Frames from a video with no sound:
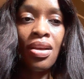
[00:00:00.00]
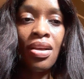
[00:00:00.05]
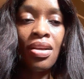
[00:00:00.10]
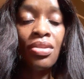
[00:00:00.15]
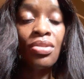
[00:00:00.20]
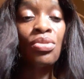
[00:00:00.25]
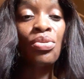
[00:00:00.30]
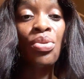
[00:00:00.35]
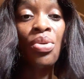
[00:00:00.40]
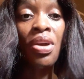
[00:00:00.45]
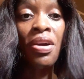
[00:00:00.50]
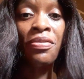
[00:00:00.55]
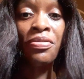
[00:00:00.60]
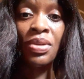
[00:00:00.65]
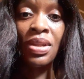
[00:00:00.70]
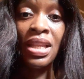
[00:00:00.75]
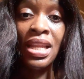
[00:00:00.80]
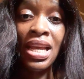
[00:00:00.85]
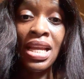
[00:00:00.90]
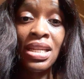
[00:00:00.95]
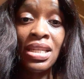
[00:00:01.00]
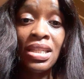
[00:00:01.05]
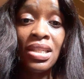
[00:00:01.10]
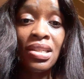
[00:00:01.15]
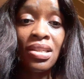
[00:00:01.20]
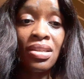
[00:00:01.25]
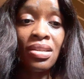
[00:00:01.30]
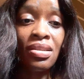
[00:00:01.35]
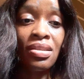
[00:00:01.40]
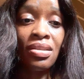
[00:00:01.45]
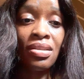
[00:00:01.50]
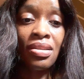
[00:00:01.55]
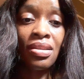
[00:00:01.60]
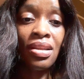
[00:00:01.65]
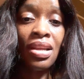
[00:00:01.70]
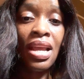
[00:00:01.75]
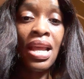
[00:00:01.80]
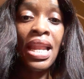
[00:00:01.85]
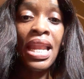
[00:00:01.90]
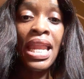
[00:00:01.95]
So you have to learn it
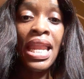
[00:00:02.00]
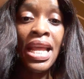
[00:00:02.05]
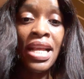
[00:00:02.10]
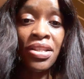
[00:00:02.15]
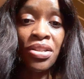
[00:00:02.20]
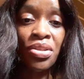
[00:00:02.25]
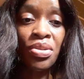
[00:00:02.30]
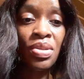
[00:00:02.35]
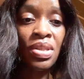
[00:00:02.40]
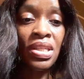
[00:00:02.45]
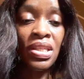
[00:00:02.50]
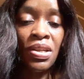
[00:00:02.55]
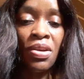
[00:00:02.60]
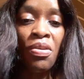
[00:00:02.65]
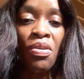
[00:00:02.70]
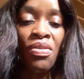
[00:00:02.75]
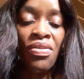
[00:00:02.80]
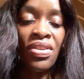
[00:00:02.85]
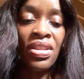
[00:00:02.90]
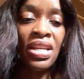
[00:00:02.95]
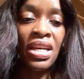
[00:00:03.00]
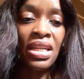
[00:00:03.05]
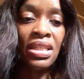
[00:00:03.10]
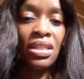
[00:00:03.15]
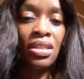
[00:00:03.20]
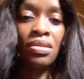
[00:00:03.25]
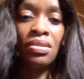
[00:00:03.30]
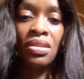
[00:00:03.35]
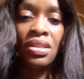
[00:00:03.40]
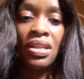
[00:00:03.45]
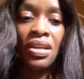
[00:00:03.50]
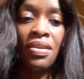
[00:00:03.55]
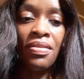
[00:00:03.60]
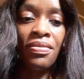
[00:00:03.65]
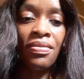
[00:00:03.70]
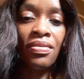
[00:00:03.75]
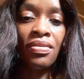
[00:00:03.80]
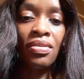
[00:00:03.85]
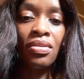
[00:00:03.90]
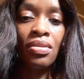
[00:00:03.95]
and learn to discover that yourself.
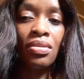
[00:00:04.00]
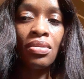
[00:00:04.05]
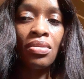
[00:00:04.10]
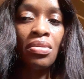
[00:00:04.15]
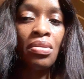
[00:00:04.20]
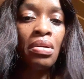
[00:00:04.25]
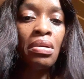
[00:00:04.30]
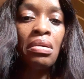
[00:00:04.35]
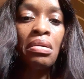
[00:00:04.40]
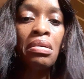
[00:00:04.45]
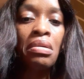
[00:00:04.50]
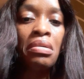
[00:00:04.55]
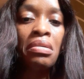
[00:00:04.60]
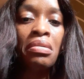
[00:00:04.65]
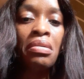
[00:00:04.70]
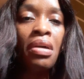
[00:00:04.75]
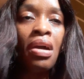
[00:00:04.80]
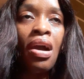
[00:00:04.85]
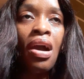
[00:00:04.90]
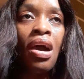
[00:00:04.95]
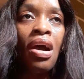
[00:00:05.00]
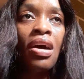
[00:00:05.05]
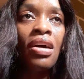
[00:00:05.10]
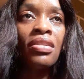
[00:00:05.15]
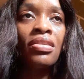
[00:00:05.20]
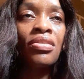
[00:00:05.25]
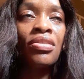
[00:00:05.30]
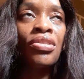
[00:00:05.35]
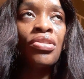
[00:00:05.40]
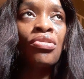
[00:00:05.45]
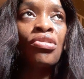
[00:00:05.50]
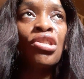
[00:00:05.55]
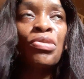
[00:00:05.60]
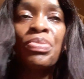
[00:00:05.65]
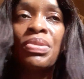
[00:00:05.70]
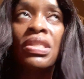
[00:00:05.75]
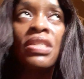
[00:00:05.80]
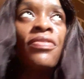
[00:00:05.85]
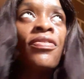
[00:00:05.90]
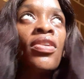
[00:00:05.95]
No, there is no
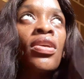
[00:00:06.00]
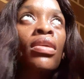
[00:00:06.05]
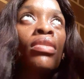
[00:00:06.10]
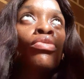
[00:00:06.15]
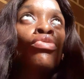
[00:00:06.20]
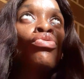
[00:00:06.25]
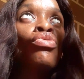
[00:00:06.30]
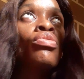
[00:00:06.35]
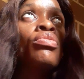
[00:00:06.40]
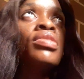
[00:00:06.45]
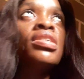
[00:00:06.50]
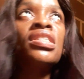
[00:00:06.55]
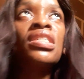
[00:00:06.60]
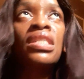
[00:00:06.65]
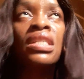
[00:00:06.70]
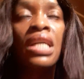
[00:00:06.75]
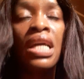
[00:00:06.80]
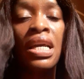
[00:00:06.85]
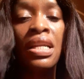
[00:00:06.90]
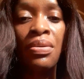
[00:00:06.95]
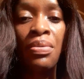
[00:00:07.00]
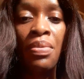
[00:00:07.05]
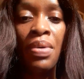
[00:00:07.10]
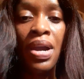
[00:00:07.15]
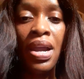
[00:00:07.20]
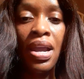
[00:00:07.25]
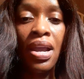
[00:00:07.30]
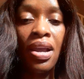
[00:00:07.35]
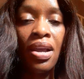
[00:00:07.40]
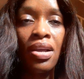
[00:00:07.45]
specific rule written anywhere.